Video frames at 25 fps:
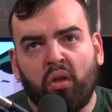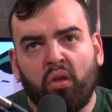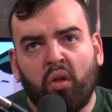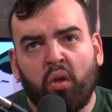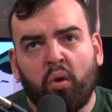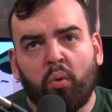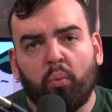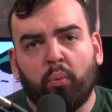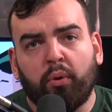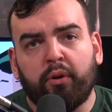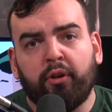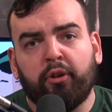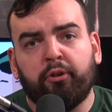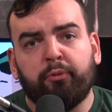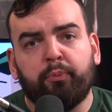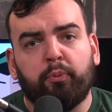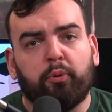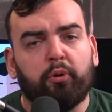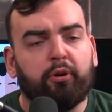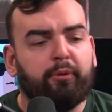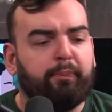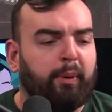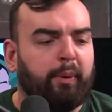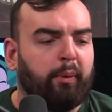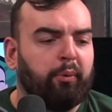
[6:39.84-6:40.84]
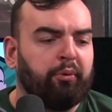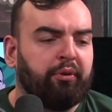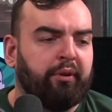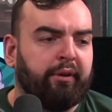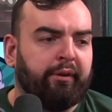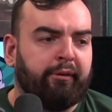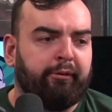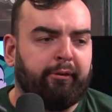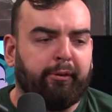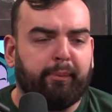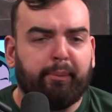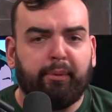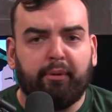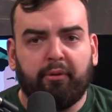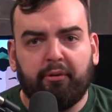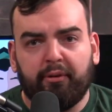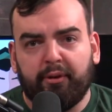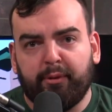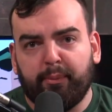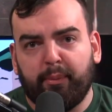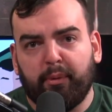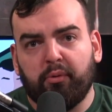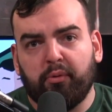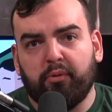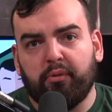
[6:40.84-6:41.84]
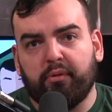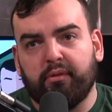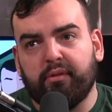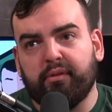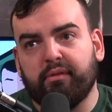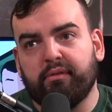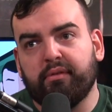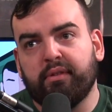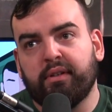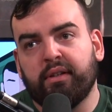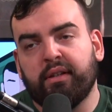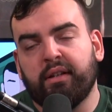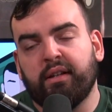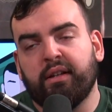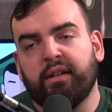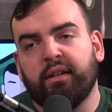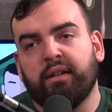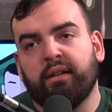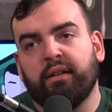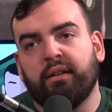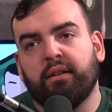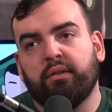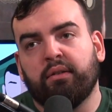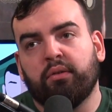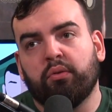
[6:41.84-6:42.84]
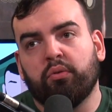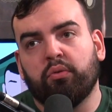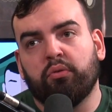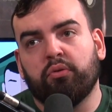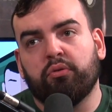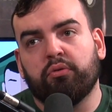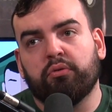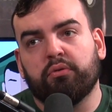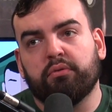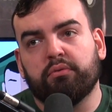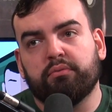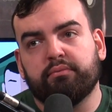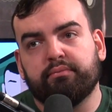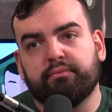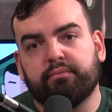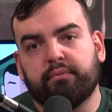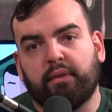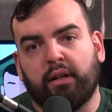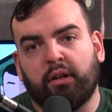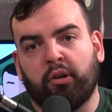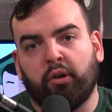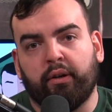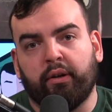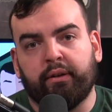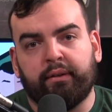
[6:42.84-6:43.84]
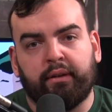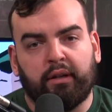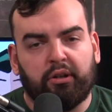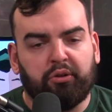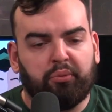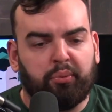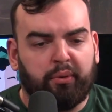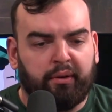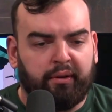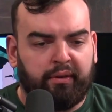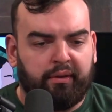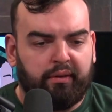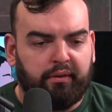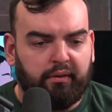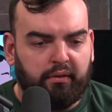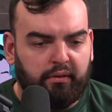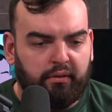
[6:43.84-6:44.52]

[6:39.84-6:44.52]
what the sport of football is about. So I got in touch with